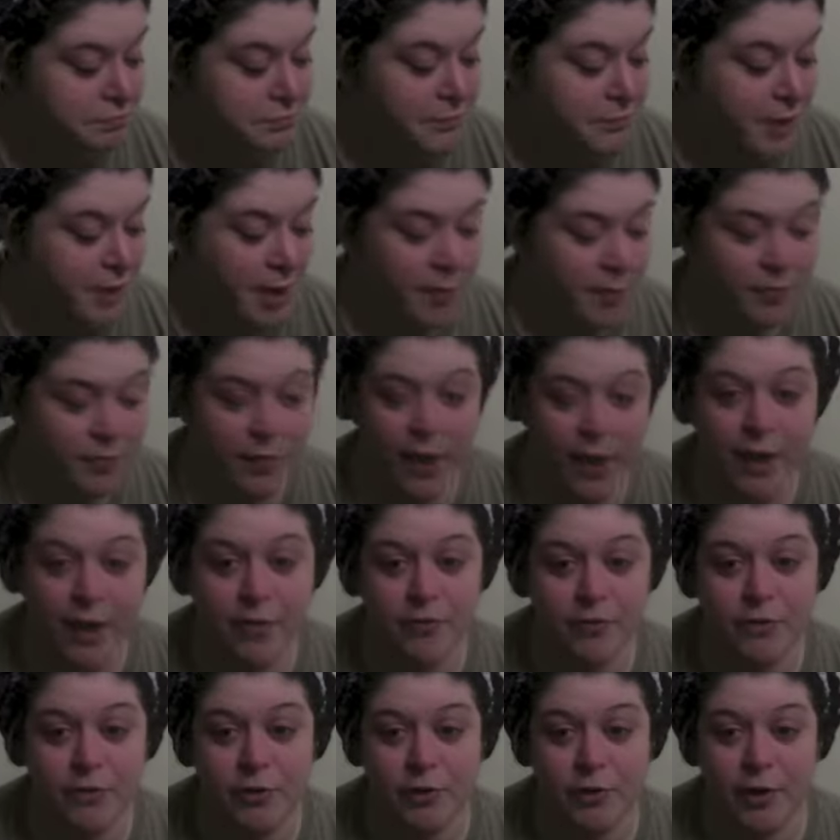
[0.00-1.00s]
I'm
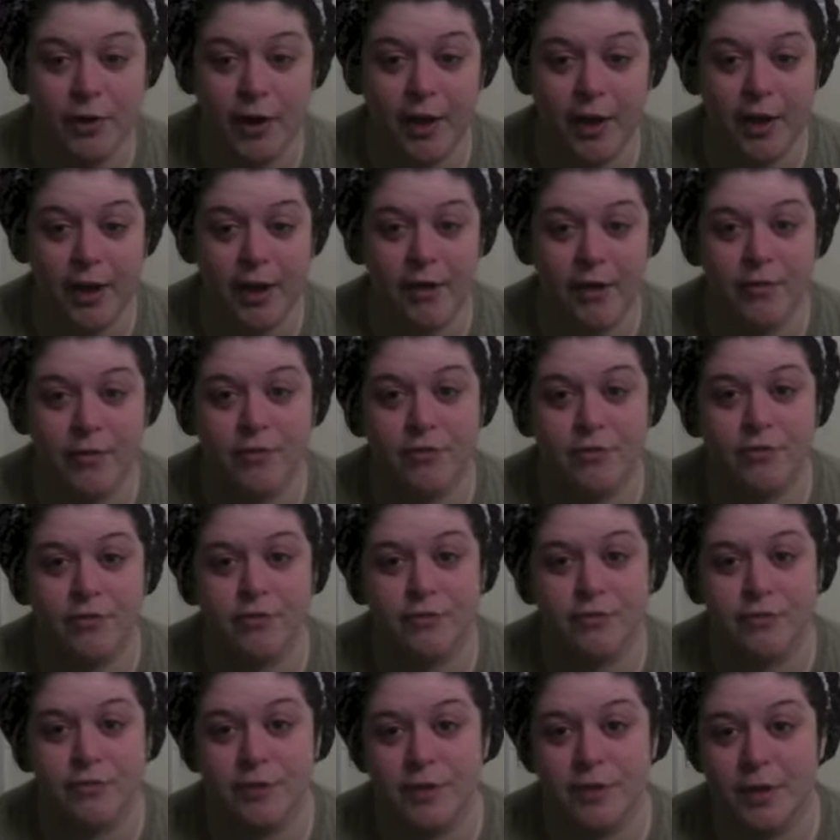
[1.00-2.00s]
thankful to have
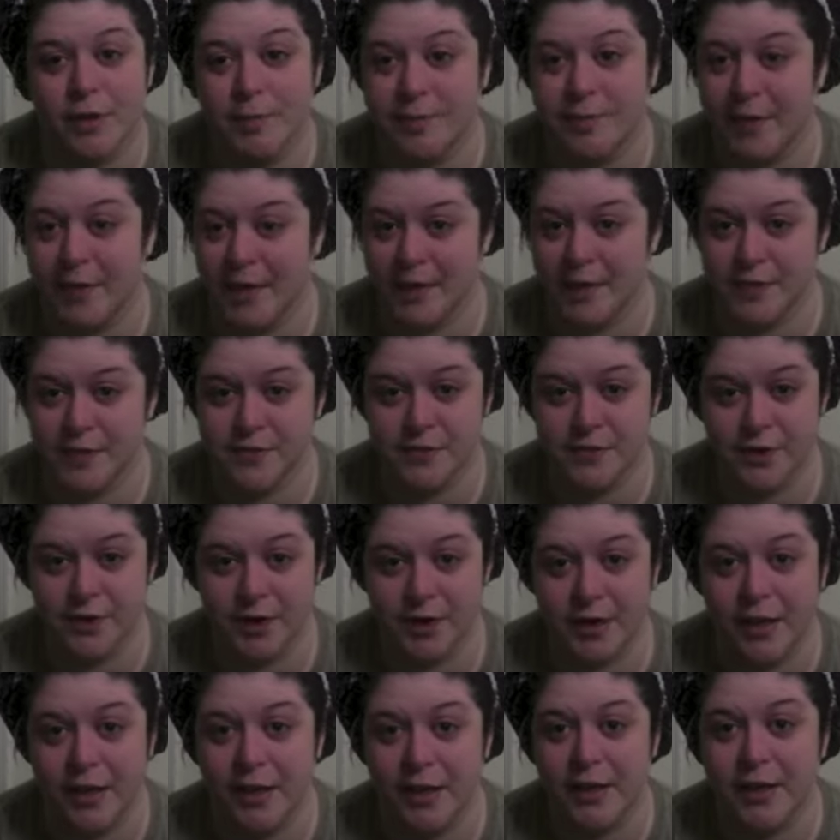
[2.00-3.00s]
a best
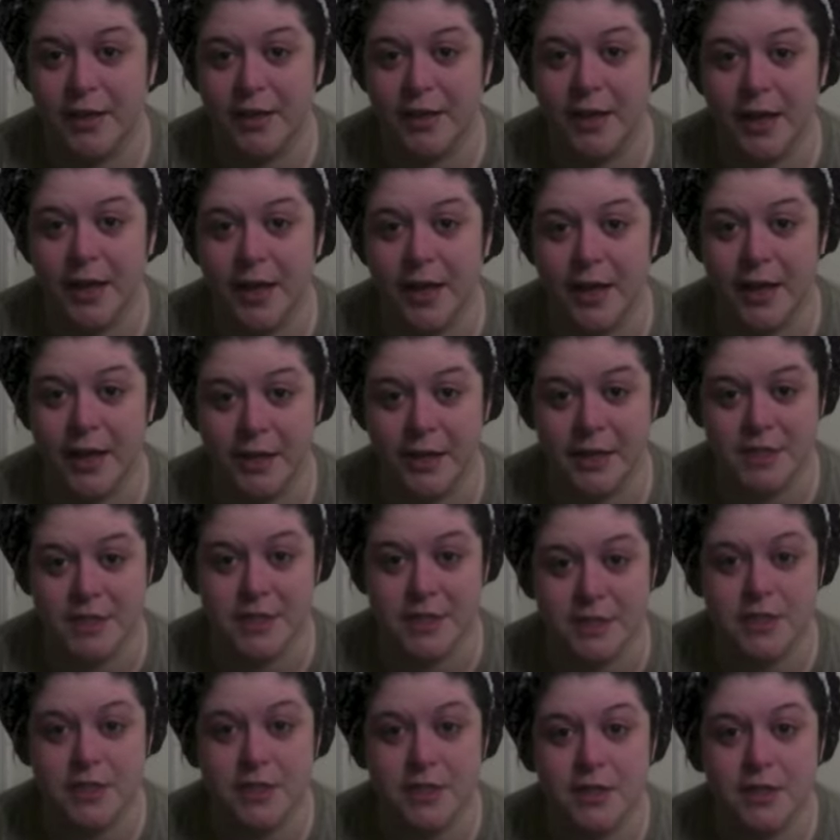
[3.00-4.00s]
friend and